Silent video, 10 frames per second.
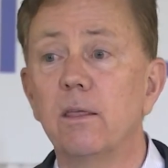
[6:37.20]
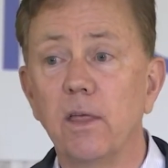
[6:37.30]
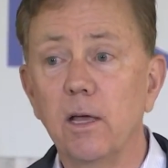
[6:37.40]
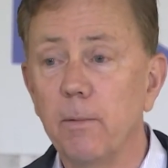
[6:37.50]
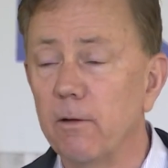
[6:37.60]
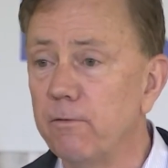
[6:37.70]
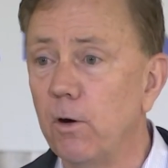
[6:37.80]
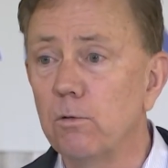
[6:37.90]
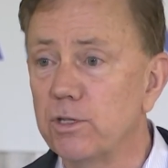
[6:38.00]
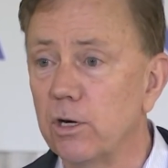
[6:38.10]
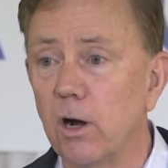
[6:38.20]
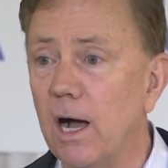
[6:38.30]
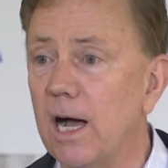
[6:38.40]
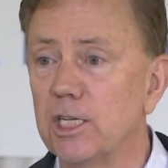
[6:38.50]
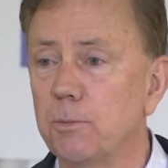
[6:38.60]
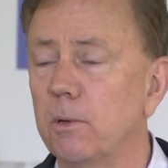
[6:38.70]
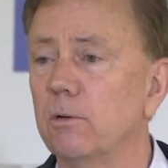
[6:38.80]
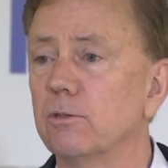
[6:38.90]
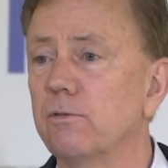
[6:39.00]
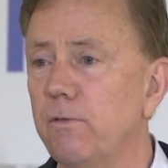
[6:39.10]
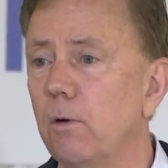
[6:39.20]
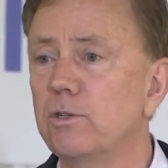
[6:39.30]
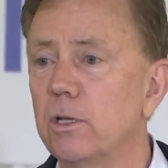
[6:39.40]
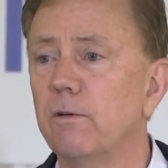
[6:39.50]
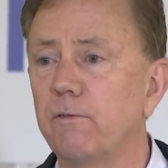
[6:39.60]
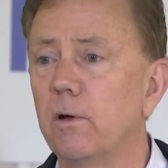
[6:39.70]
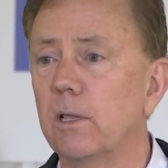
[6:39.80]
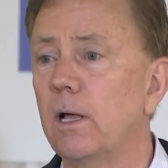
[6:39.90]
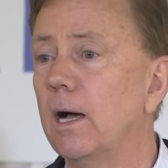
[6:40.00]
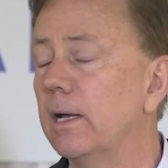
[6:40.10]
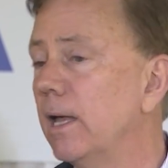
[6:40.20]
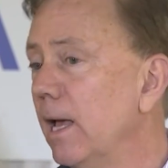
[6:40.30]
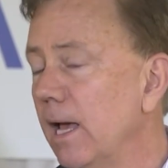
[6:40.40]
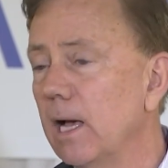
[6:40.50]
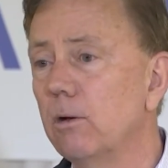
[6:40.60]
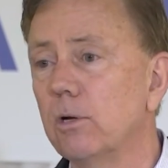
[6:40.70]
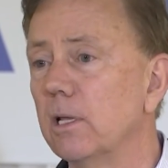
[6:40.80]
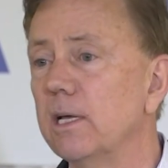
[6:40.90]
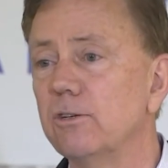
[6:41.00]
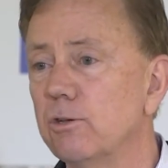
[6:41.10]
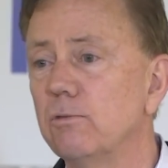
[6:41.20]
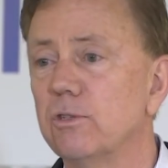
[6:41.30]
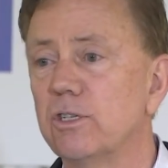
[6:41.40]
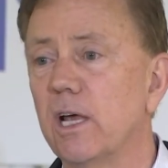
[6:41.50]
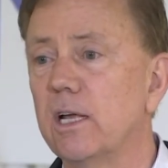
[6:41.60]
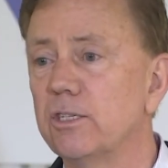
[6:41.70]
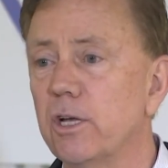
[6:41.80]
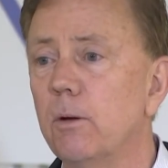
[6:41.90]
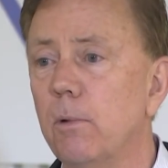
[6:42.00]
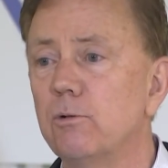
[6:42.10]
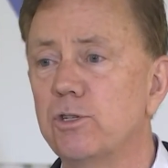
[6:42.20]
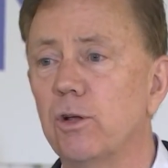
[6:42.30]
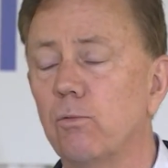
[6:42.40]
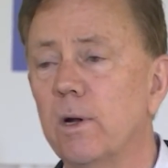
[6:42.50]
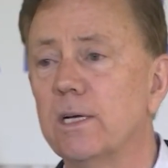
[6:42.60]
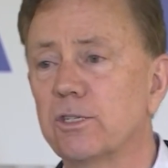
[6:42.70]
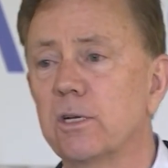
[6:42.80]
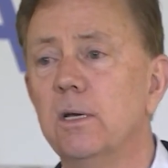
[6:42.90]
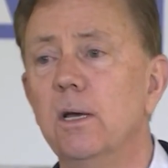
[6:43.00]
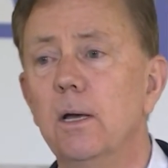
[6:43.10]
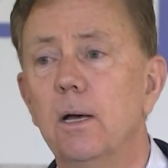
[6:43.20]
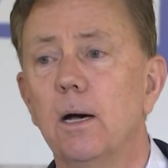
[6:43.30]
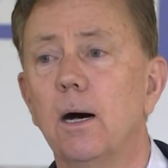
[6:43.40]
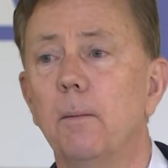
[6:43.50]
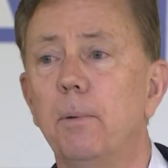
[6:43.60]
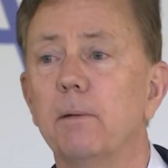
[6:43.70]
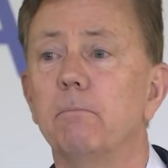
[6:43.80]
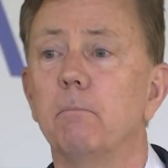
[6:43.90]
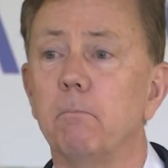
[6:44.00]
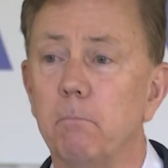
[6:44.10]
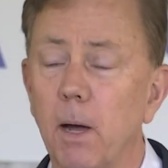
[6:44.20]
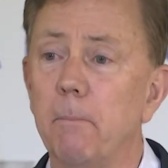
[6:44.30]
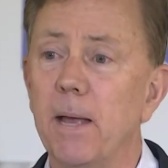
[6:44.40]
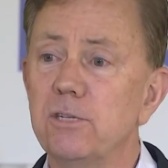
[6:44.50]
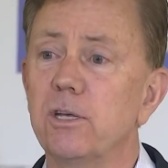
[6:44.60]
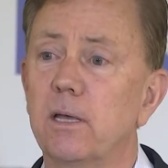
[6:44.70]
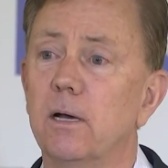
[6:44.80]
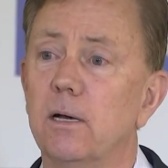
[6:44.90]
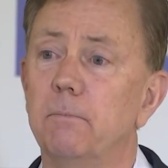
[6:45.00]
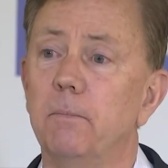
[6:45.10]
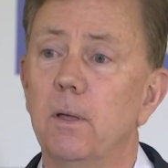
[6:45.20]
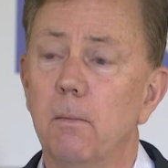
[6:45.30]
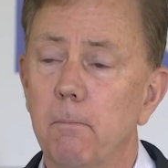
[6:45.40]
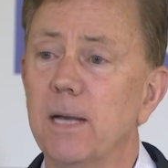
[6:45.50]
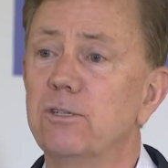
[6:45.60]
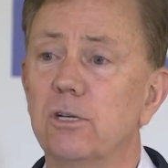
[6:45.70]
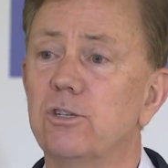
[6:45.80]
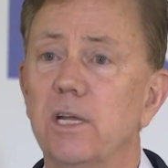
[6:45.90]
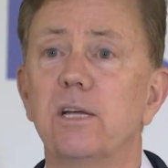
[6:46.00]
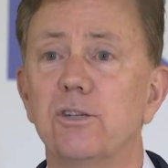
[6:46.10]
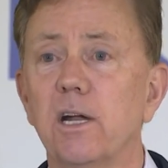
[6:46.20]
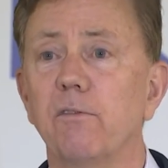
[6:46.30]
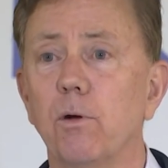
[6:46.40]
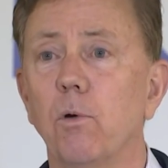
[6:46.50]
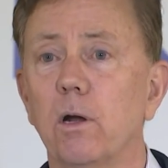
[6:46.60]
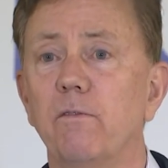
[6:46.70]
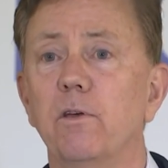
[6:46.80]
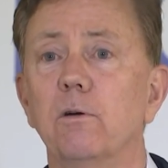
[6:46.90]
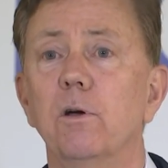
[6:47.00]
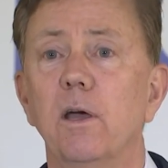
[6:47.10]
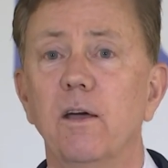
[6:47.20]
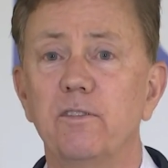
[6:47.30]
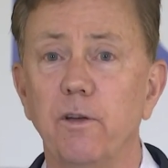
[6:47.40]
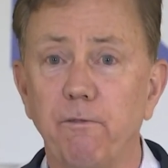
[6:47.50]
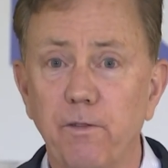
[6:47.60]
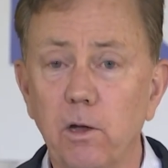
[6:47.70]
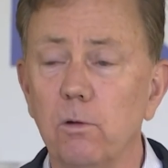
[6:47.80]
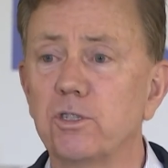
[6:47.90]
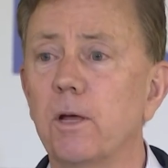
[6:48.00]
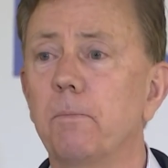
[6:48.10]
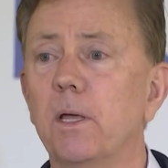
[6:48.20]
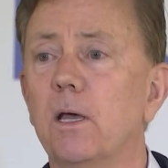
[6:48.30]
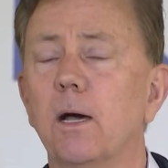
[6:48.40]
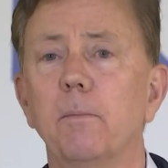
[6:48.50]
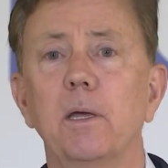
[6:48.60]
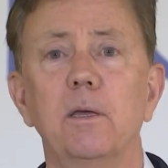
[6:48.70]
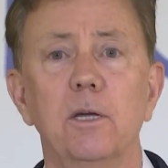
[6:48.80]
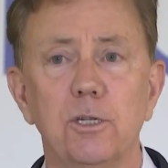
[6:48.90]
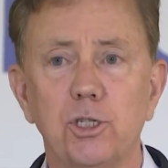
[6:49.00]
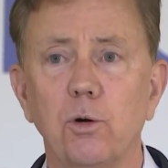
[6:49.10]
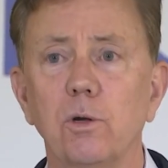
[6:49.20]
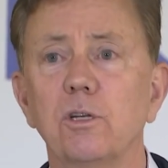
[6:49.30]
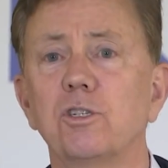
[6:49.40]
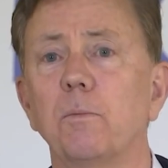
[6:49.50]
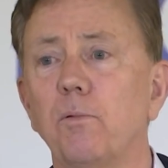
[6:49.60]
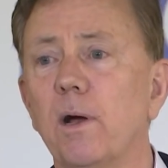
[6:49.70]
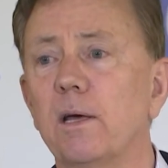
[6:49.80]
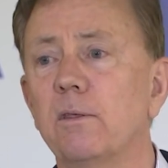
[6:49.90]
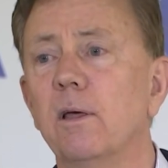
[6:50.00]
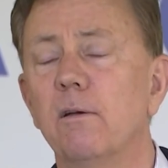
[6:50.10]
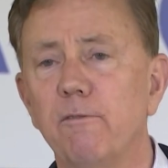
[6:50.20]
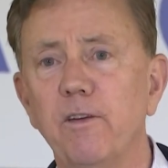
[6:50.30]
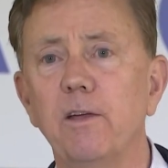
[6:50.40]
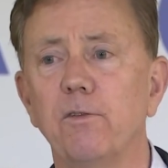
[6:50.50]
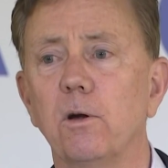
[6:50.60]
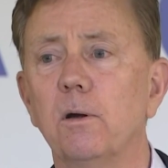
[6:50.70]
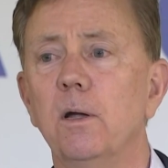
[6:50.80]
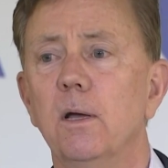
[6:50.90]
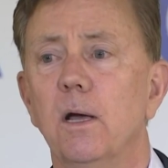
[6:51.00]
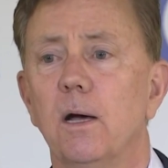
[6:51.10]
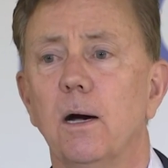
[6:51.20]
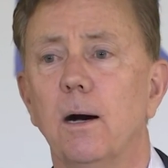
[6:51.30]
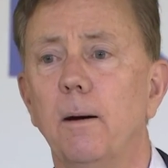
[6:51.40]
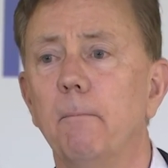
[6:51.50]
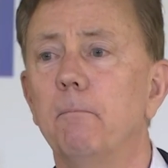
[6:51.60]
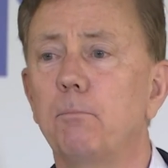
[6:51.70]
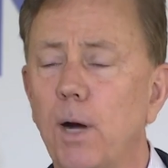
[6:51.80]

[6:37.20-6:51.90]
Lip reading: Think about folks in our hospitals, folks in the front line, elderly, as Susan said, because they're most at risk. But my basic message to each and every one of you, if you feel something coming, shortness of breath, fever, stay at home.